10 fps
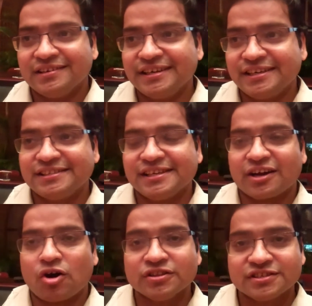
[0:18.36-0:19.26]
it is a
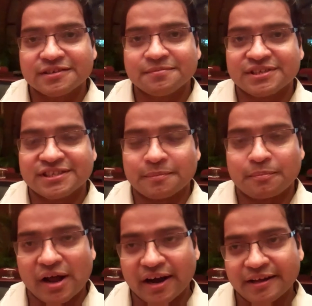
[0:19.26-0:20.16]
concept, it is a
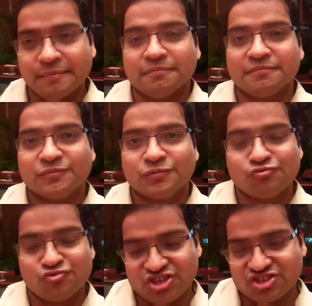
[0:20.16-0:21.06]
paradigm
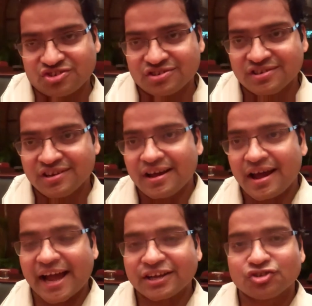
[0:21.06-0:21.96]
which
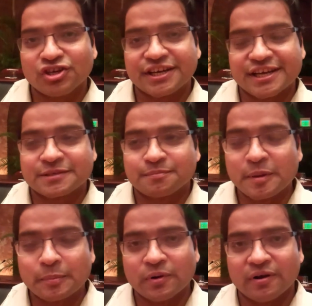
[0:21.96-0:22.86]
actually takes
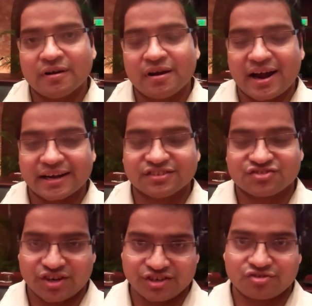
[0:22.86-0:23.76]
people at the
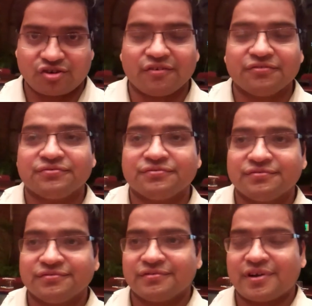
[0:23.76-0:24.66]
center of
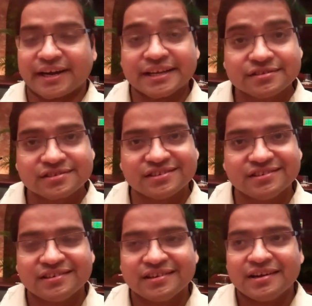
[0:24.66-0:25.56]

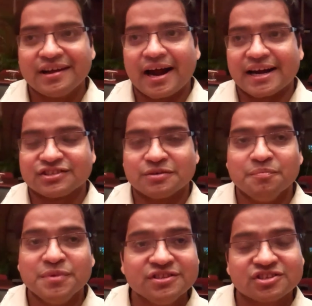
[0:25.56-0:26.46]
attention as the
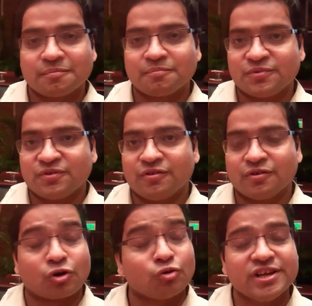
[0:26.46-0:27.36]
means of,
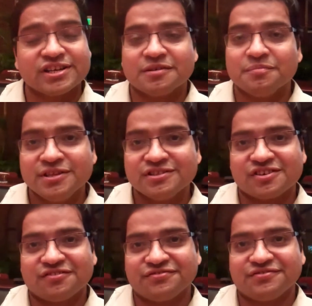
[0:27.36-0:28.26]
not only as the
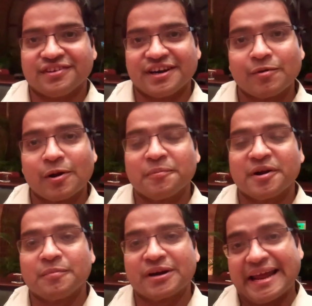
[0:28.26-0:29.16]
means of
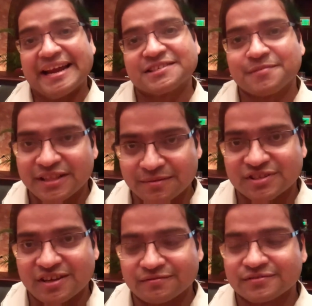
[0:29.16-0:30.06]
development, but ends by
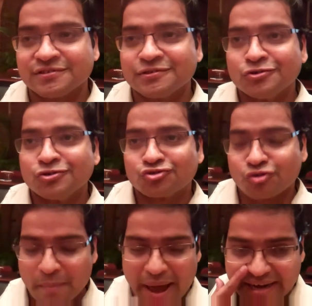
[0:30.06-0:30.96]
themselves.
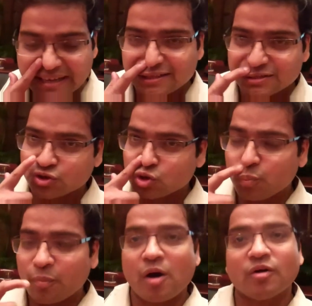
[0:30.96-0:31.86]
So marrying these two
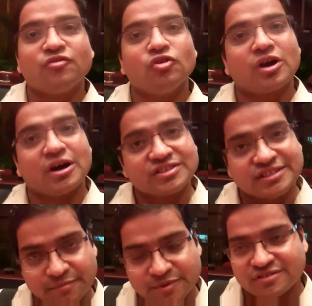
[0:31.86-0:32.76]
powerful
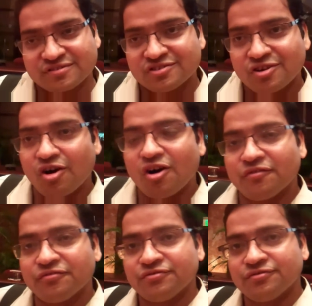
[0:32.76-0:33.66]
concepts
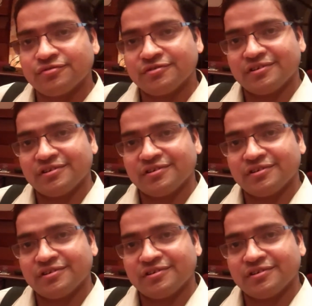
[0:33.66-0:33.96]
of